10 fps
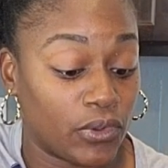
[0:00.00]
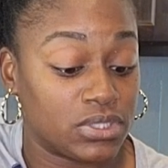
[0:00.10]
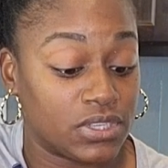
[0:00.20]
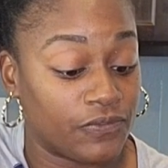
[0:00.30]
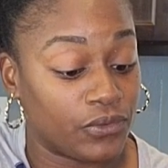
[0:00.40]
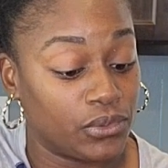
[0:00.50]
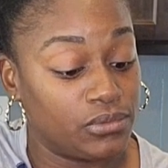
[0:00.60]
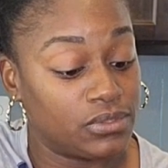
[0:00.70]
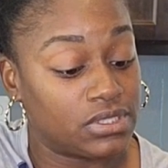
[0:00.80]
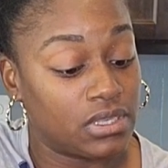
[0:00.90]
frozen
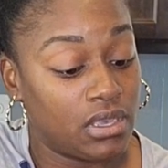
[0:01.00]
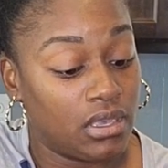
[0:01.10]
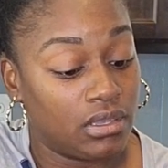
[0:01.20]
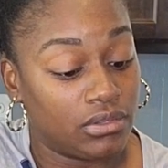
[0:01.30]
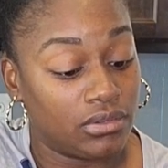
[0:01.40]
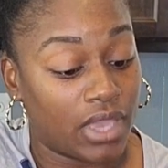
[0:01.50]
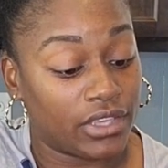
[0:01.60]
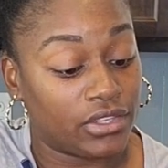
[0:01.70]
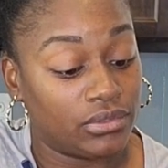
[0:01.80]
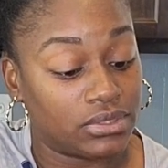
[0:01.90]
fruits. Do
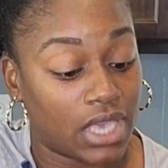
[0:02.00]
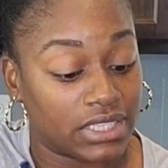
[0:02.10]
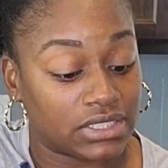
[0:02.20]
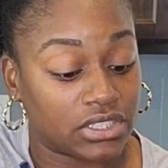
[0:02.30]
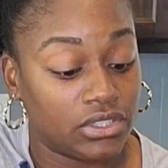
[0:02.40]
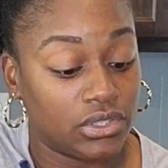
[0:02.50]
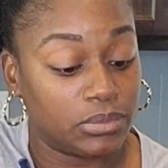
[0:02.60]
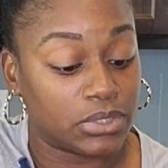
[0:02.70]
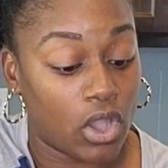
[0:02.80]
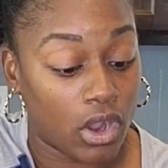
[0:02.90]
not use ice
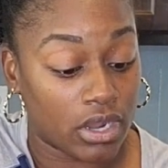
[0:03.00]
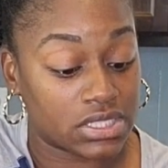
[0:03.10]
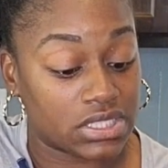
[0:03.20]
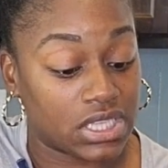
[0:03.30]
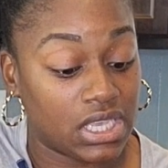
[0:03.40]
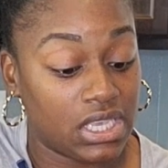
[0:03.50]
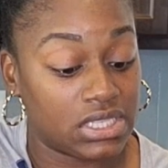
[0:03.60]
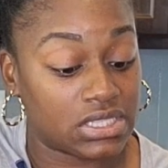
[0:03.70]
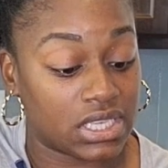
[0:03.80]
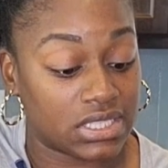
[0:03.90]
cubes, hard
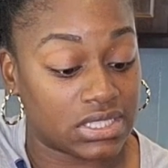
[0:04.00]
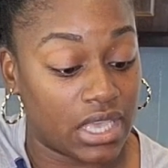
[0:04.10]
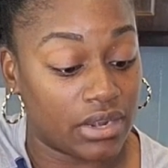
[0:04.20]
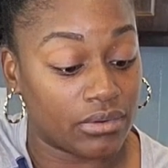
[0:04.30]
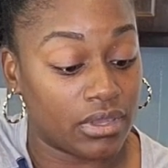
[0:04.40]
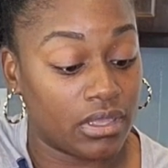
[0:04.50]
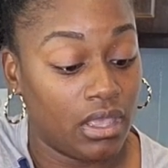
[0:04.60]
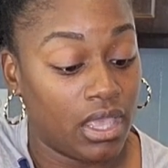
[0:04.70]
seeds, etc.